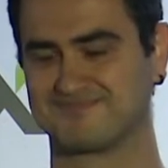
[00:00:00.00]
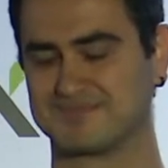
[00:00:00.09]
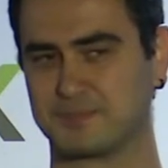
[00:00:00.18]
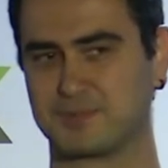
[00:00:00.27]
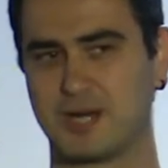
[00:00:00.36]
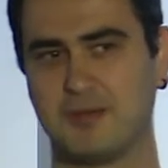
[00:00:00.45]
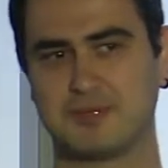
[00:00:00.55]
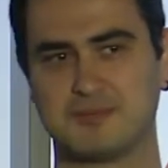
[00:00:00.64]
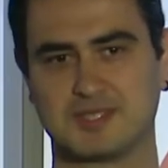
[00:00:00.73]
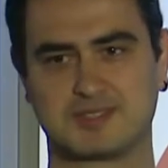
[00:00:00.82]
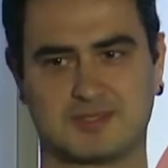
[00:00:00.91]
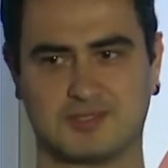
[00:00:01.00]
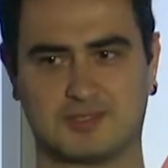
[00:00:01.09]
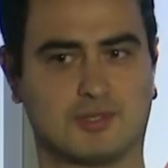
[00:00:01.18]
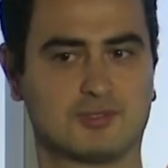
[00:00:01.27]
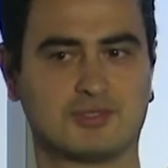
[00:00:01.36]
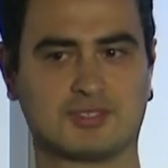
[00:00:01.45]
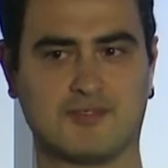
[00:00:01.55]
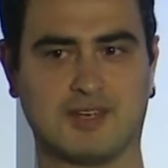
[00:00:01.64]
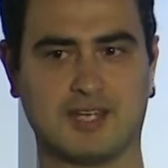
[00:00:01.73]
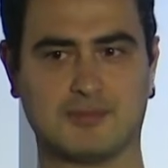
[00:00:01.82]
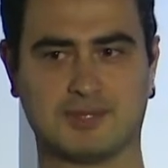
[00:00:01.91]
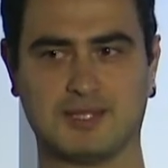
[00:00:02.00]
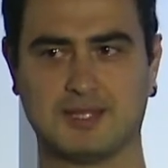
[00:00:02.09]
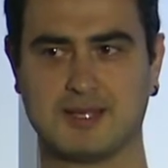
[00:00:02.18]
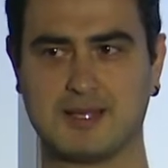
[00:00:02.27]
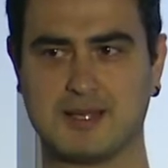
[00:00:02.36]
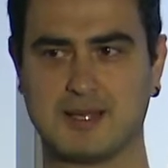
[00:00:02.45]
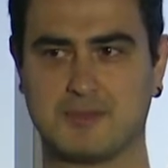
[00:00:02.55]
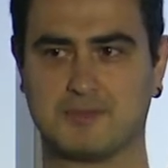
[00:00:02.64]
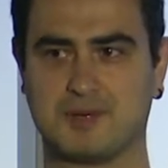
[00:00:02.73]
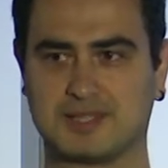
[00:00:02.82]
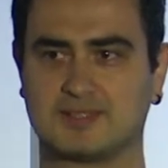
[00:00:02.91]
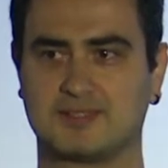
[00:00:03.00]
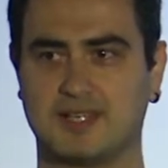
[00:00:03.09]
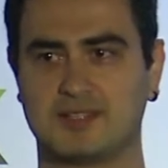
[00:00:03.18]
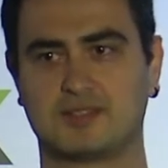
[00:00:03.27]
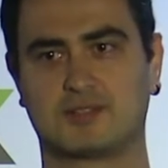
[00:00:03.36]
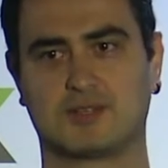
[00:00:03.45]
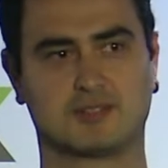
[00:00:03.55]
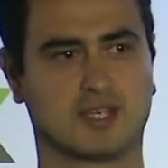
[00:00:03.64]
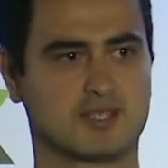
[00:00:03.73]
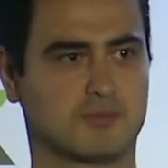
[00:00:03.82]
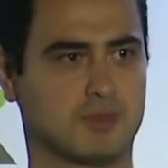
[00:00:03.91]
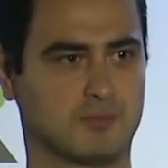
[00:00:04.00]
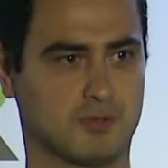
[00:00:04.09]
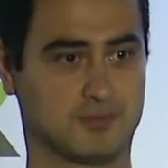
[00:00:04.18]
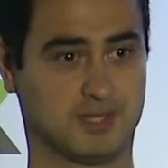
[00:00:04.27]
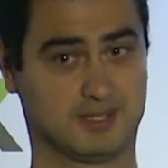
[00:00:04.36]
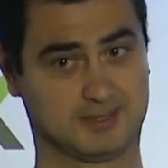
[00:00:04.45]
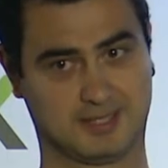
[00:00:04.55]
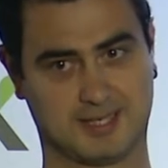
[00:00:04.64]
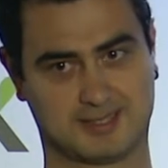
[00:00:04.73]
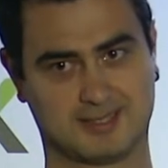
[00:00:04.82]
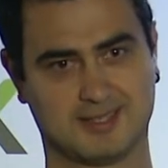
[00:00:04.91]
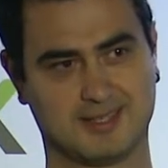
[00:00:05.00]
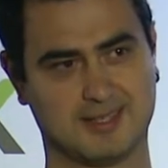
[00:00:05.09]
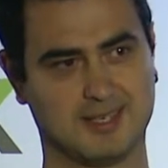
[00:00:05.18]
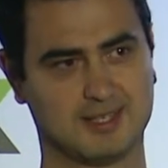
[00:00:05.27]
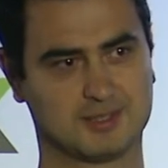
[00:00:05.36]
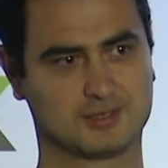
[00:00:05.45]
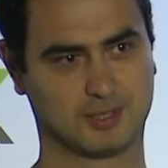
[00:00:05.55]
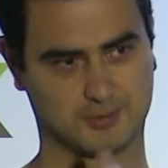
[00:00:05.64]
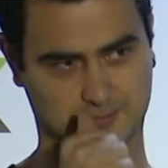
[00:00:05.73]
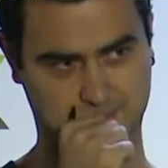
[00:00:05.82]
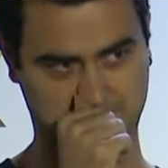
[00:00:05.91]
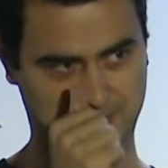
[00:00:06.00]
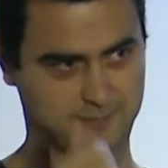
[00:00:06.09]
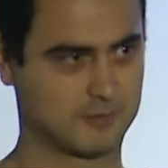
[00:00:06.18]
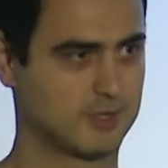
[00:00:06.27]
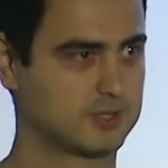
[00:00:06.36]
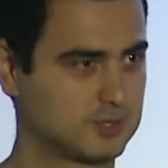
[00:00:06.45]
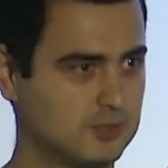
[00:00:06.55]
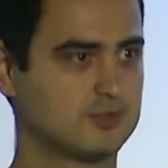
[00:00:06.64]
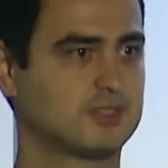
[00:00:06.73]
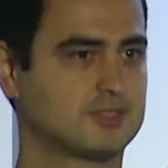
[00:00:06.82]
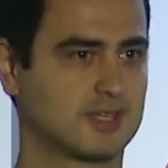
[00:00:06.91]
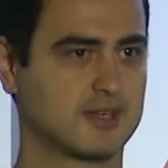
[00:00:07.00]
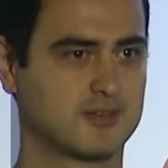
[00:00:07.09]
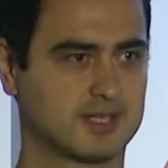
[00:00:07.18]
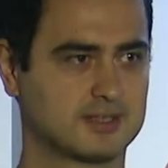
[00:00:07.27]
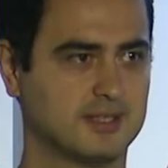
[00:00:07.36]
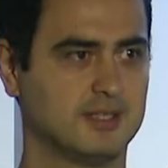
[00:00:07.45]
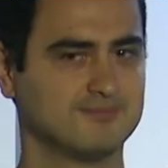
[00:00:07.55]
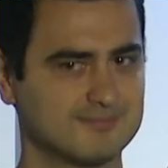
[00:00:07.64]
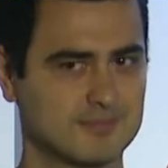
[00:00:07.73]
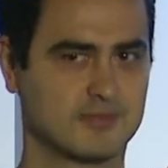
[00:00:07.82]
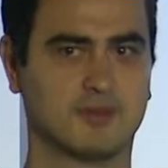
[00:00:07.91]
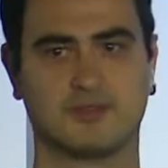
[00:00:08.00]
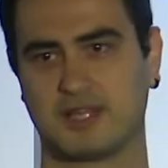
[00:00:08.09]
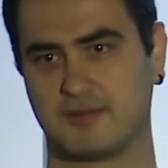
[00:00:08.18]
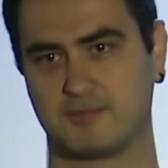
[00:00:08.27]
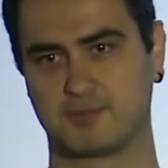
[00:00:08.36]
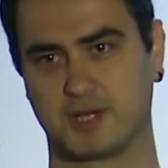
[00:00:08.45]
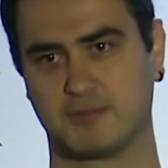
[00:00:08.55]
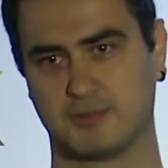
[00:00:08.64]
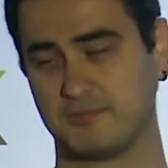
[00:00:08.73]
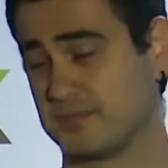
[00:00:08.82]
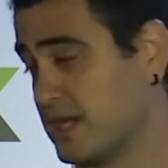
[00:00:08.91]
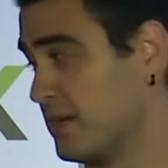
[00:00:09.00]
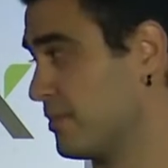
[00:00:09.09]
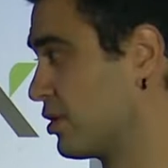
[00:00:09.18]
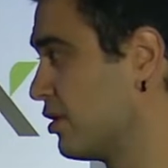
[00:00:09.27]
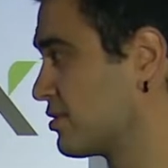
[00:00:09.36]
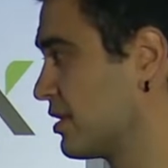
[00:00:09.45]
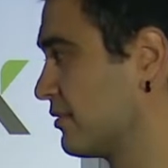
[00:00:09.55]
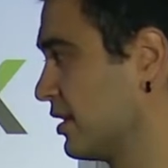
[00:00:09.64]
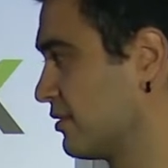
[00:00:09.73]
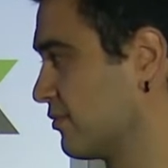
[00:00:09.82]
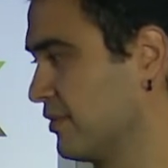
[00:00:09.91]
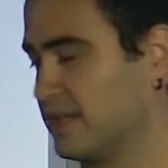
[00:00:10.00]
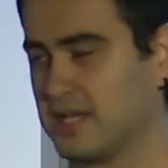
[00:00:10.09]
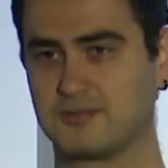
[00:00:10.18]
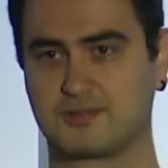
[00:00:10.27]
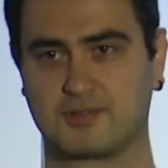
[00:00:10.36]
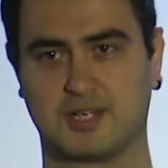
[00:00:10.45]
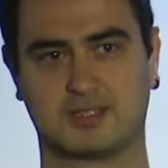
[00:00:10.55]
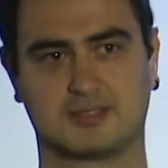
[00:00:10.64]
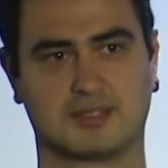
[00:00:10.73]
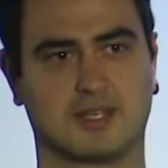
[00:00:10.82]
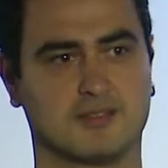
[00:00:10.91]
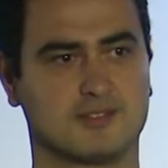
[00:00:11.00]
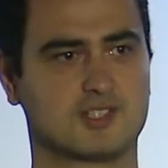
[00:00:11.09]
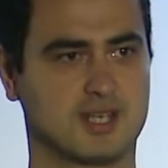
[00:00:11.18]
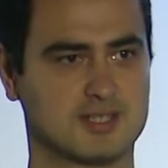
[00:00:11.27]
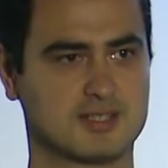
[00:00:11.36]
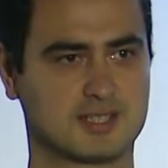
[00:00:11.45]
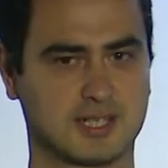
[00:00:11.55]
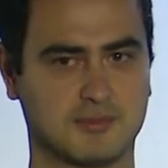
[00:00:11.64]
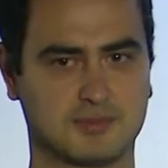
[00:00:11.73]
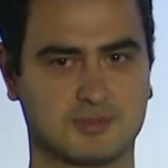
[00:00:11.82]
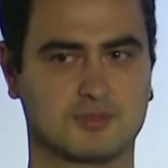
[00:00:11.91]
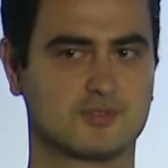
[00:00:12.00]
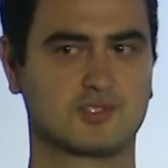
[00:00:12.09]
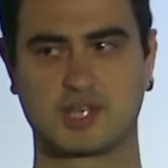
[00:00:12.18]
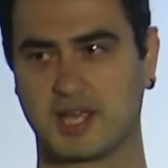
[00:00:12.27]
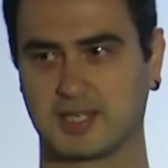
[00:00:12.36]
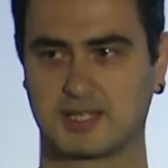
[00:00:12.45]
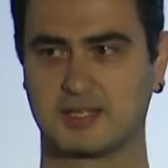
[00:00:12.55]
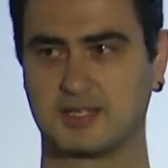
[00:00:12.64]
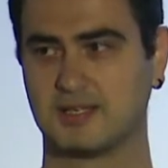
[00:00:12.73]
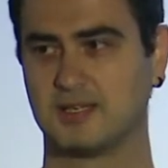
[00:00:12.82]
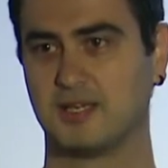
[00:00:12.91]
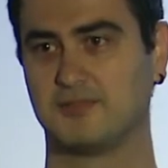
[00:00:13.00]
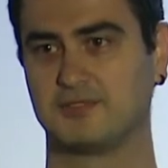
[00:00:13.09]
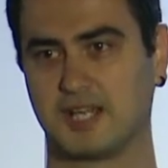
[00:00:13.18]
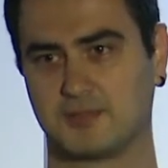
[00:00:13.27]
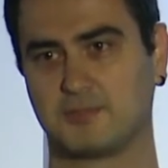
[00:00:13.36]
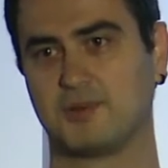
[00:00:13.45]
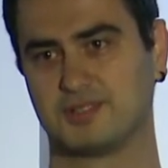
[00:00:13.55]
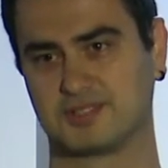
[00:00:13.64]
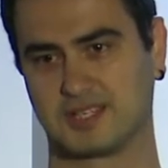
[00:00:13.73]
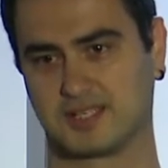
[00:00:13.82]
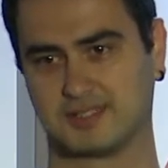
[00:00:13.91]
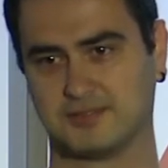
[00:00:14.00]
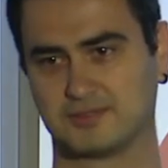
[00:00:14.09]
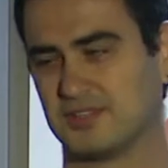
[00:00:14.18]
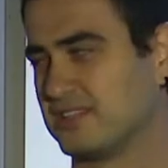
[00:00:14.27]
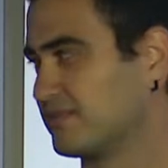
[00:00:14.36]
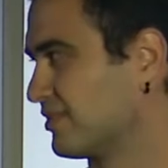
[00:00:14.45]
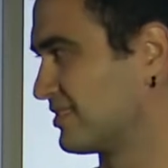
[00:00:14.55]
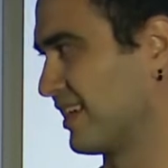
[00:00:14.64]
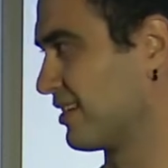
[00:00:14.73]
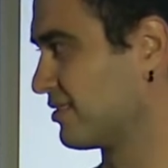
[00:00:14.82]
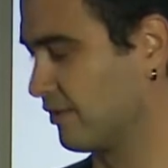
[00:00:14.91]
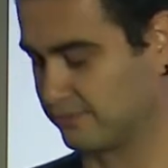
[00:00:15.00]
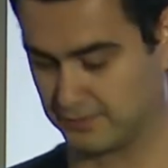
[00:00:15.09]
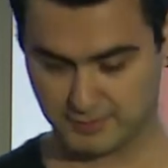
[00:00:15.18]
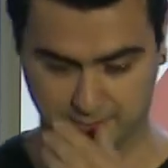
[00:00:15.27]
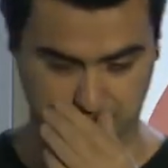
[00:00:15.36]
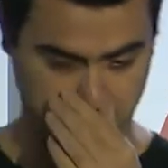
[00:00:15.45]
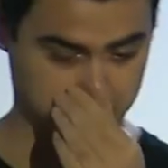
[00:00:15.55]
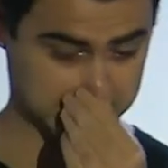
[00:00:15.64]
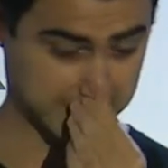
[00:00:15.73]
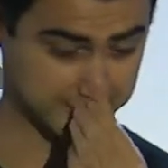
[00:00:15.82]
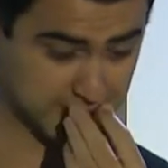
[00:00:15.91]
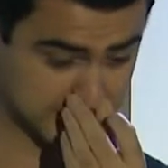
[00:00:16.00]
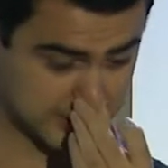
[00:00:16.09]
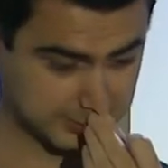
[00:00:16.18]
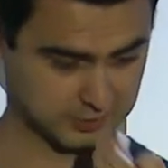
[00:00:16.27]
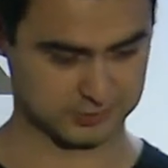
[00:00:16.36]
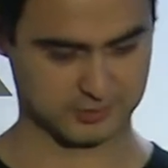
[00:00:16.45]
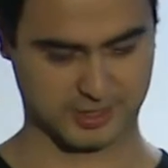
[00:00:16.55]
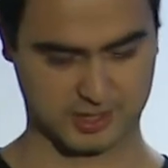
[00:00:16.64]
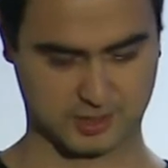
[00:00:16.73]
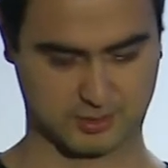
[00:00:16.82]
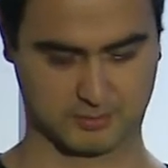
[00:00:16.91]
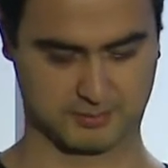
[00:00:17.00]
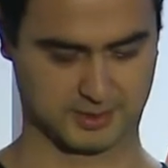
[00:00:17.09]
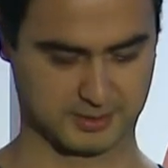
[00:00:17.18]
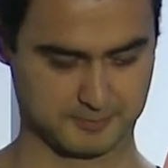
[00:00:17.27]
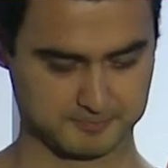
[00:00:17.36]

the problem is the resource is available, but the DNS resource hasn't been populated yet. So if you want to use it directly, we will have a problem. Because of that, we have created a shell script to check if the endpoint is active. So it will take roughly 1 more minute after the resource creation completed.